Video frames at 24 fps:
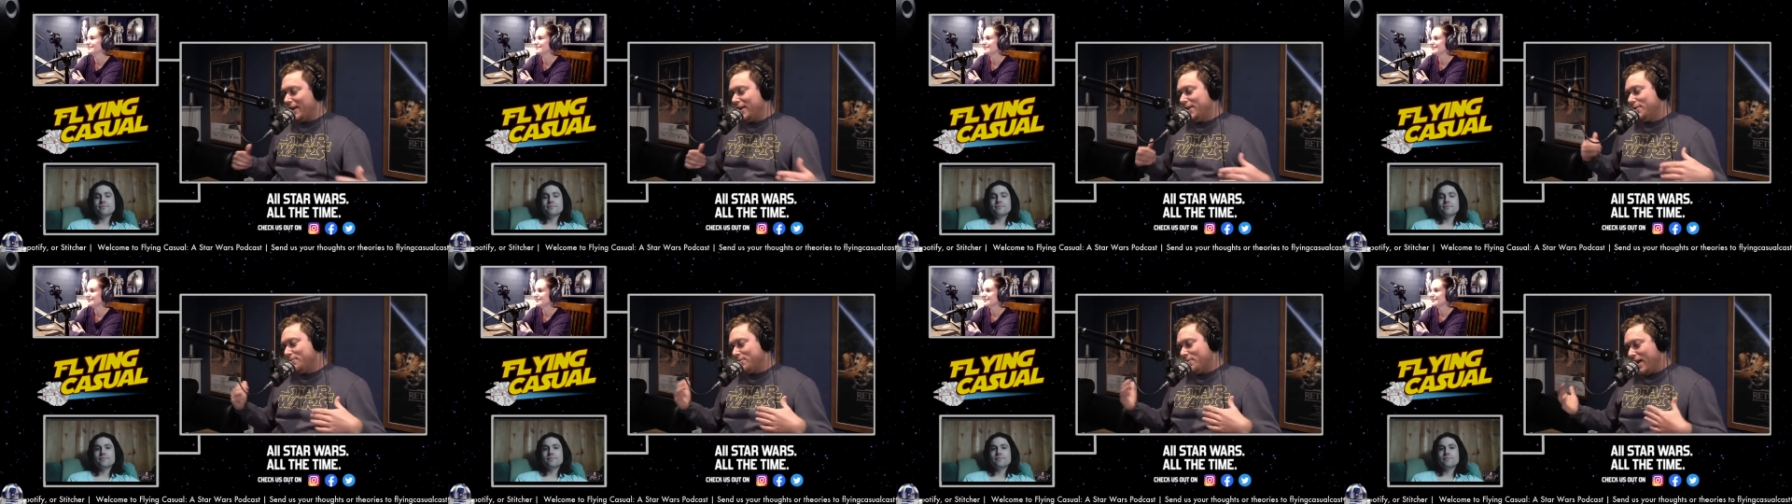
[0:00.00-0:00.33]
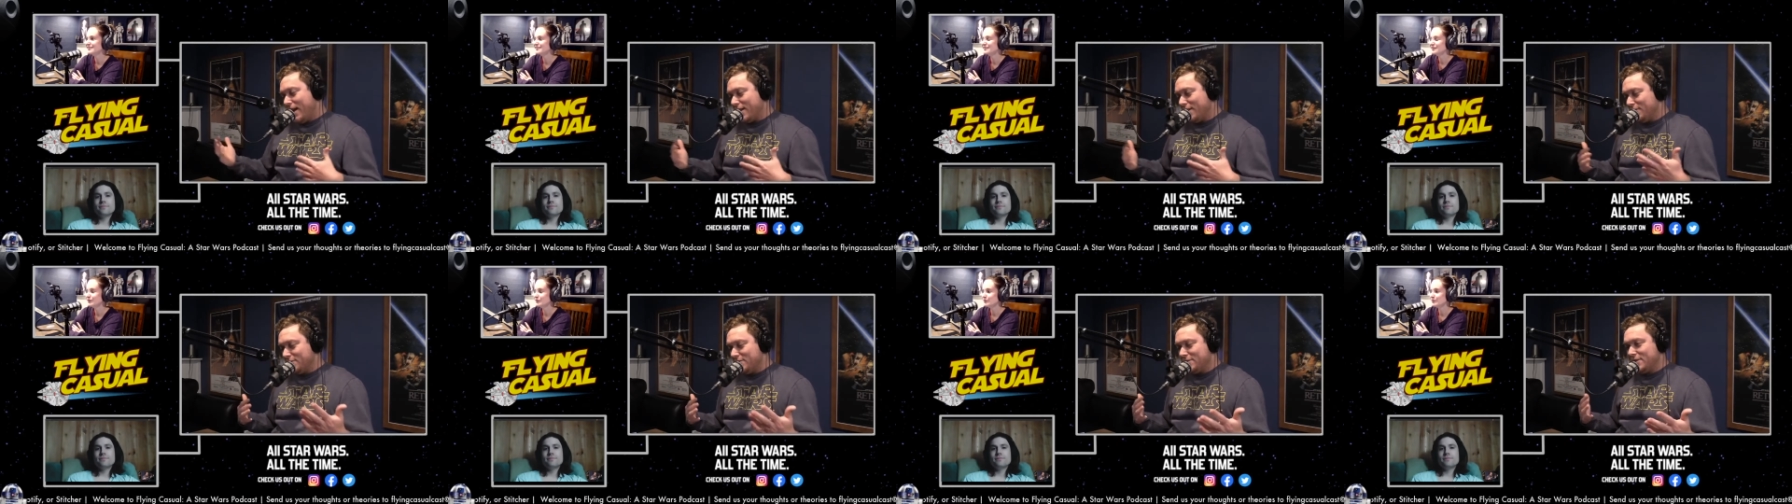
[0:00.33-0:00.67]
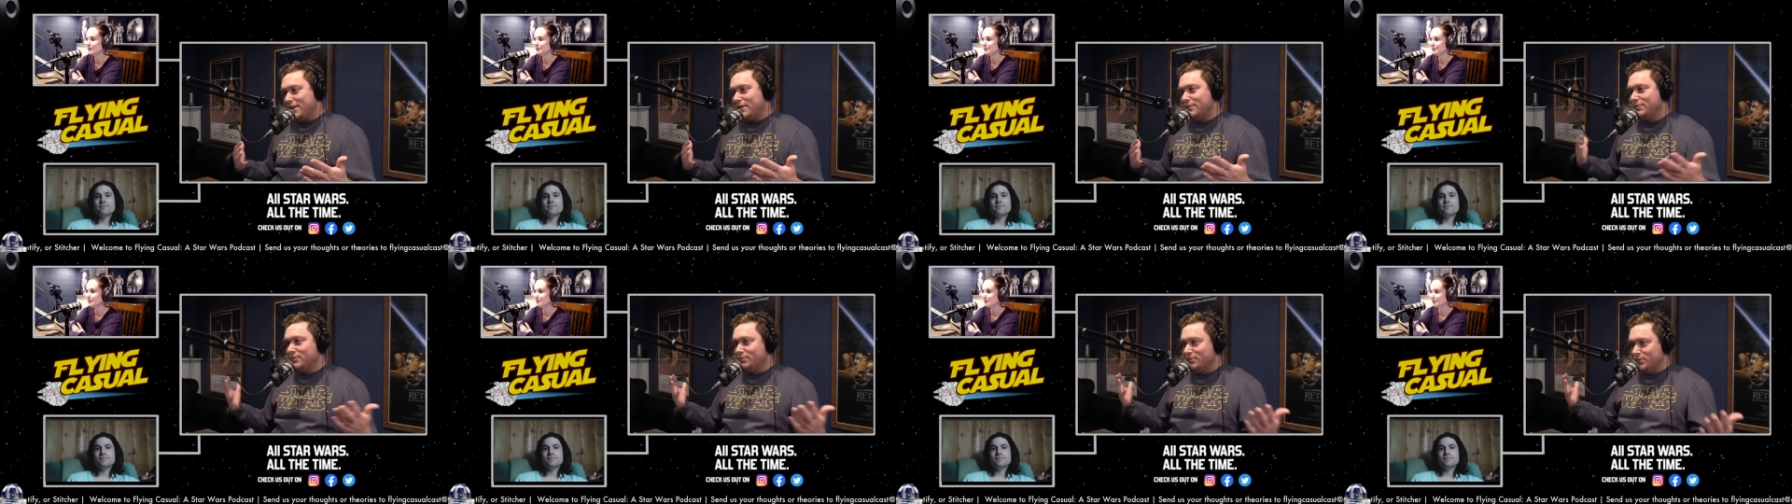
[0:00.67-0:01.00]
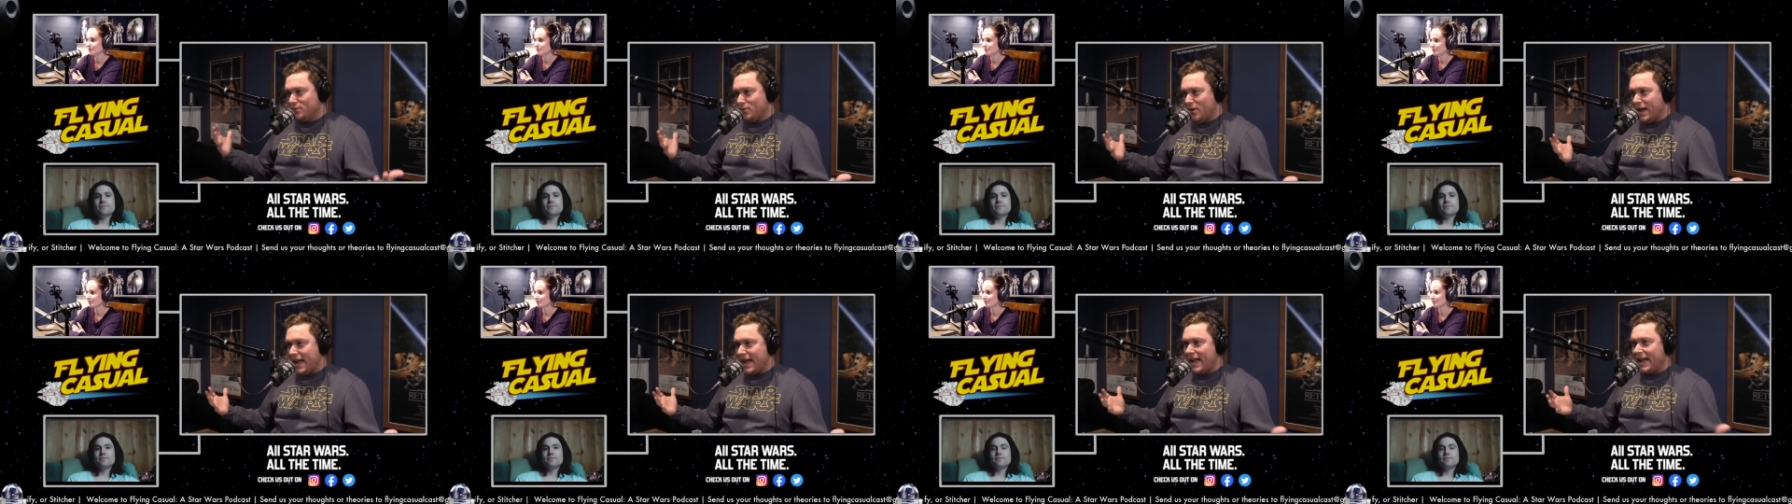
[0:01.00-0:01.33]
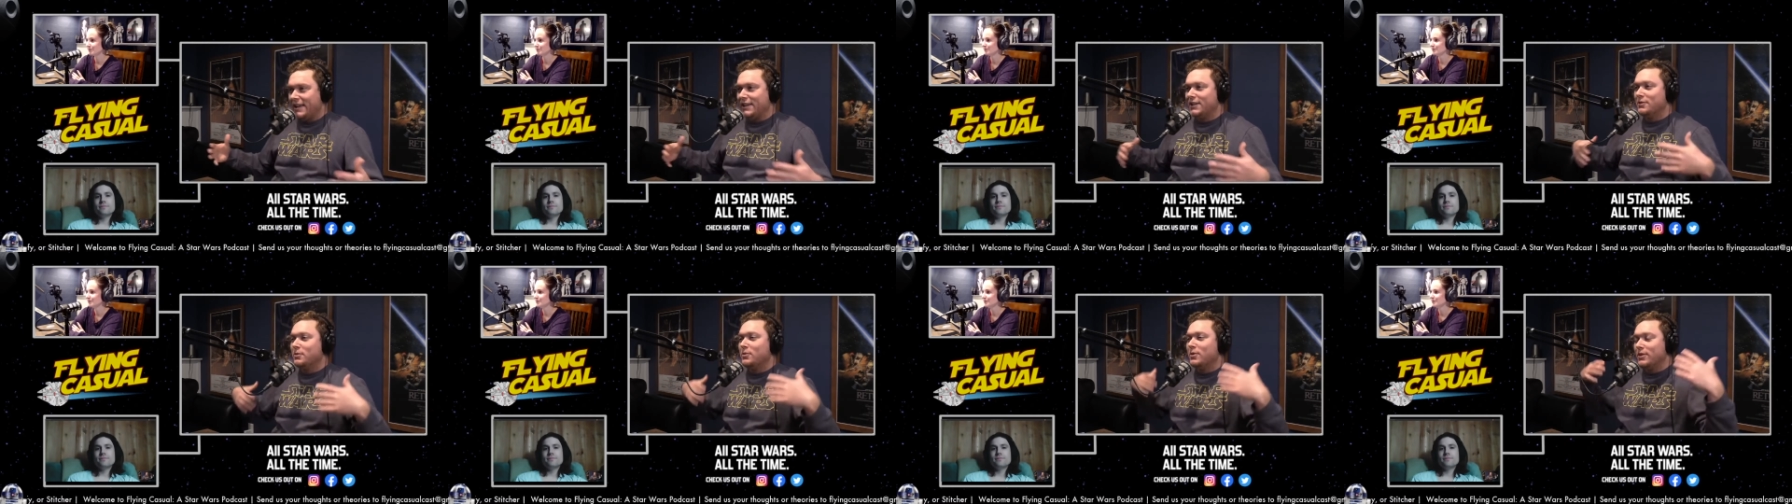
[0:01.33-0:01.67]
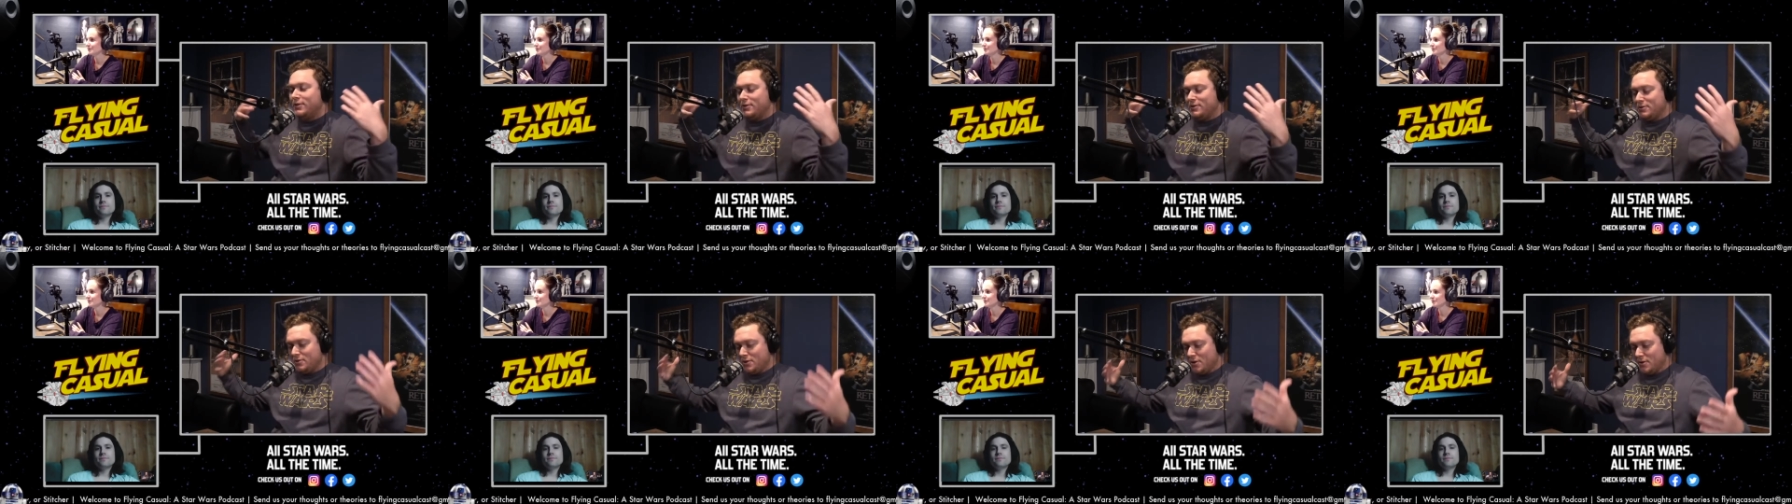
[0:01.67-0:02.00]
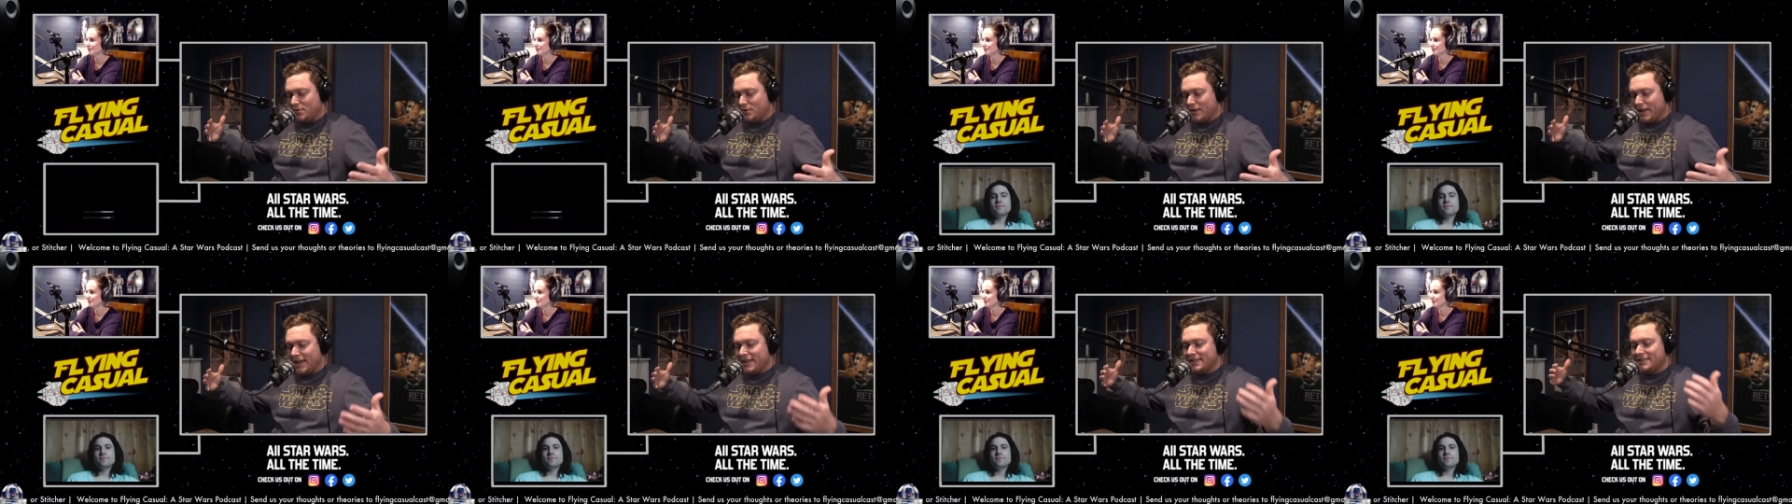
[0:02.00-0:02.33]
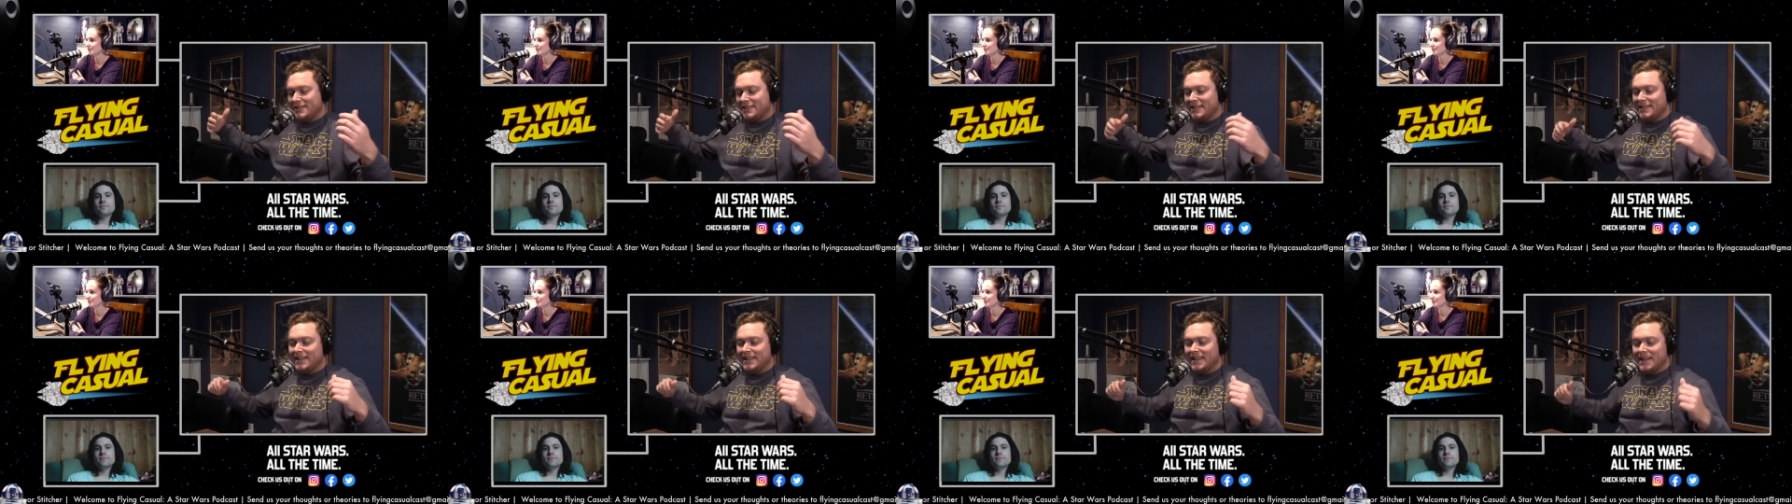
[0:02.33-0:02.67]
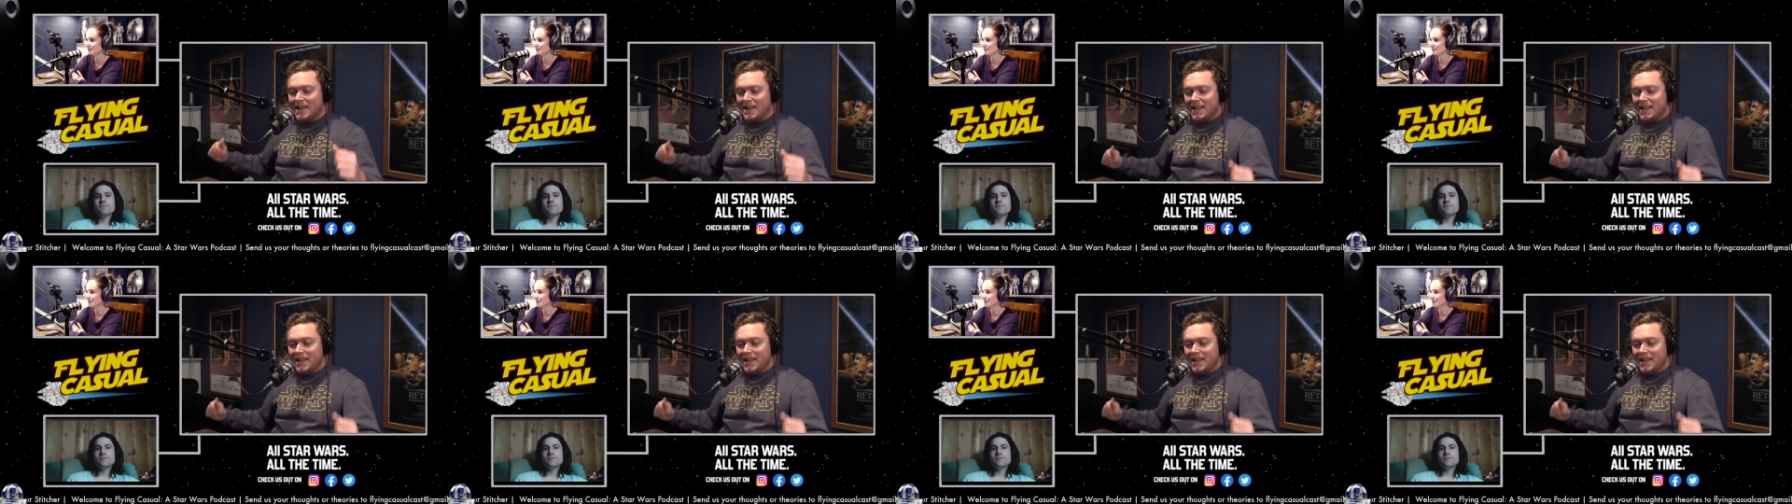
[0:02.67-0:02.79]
You're buying yourself some swag, you're wanting to showcase it.